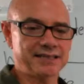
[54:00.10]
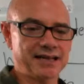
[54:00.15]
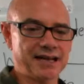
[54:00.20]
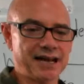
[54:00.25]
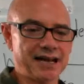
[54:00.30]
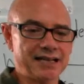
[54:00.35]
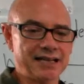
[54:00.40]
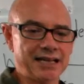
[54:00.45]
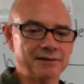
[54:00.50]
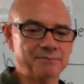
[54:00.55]

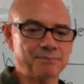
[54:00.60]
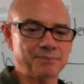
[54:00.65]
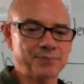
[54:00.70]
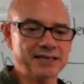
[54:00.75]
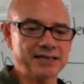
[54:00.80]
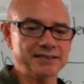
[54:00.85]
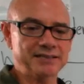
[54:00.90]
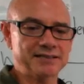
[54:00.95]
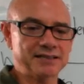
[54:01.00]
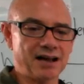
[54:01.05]
I like
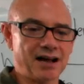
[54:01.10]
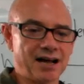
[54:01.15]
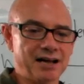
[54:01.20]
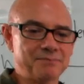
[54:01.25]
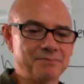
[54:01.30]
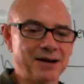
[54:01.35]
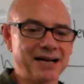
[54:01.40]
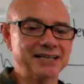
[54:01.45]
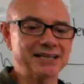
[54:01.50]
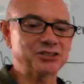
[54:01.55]
pizza
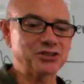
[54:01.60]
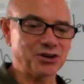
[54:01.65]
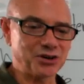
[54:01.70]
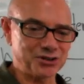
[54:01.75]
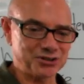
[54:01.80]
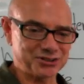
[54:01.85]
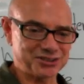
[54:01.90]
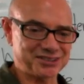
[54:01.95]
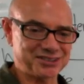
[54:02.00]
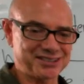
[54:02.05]
on my
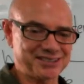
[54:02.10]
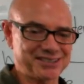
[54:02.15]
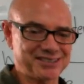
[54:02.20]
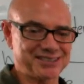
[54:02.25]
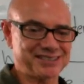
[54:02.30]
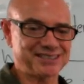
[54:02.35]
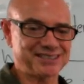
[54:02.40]
toast.